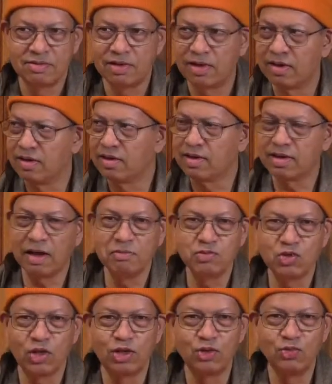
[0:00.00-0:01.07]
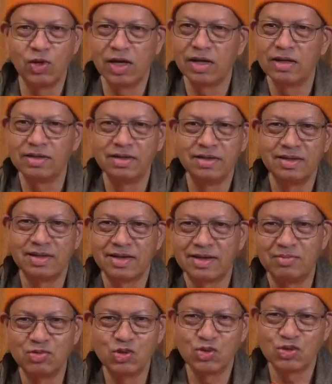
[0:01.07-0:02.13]
He comes all the way and he
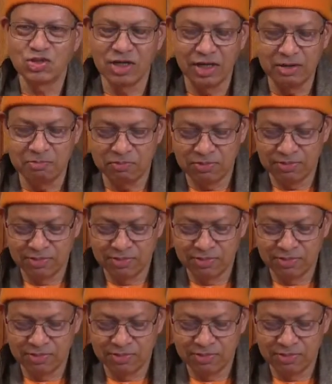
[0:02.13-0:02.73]
comes to sleep.